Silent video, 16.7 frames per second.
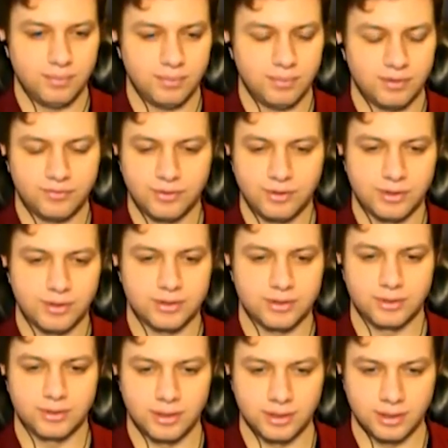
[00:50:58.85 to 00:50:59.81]
prefer
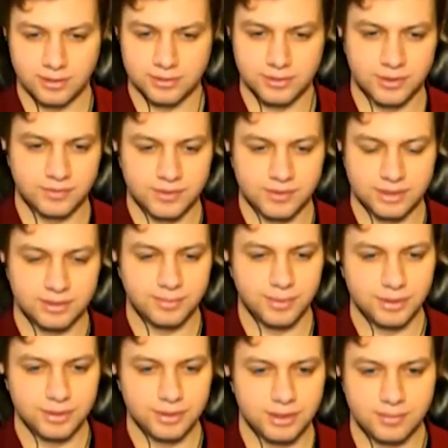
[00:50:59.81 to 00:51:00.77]
another sort of
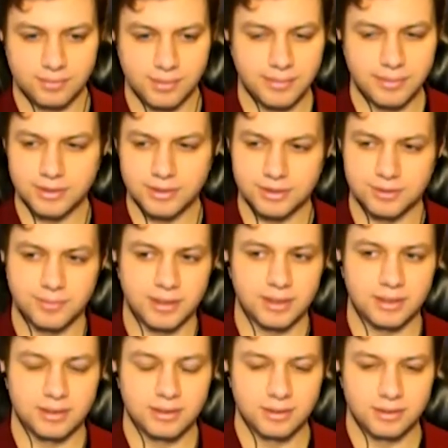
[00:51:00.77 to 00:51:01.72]
distribution, maybe you should be